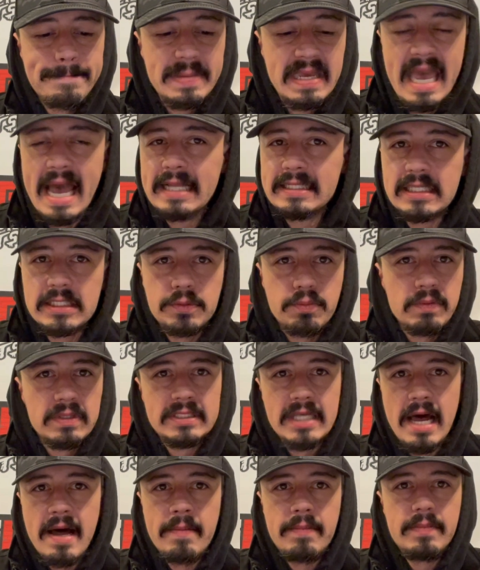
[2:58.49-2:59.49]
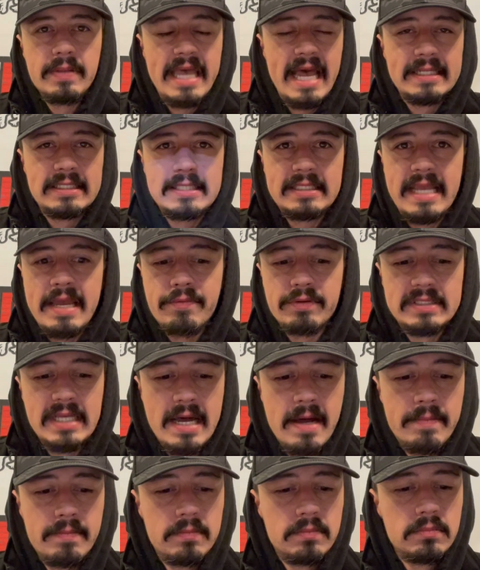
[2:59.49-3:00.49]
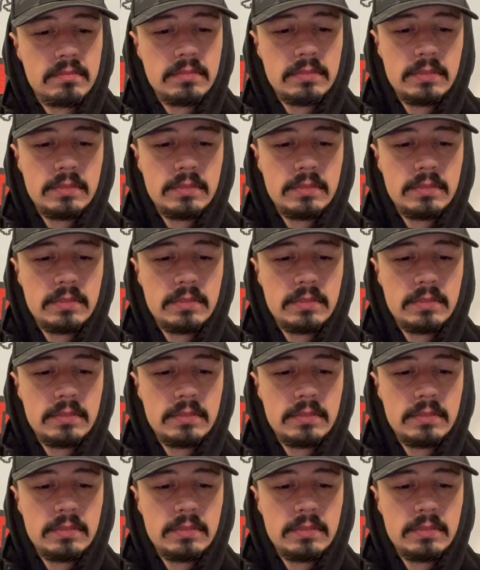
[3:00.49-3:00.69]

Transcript: Kansas State was up,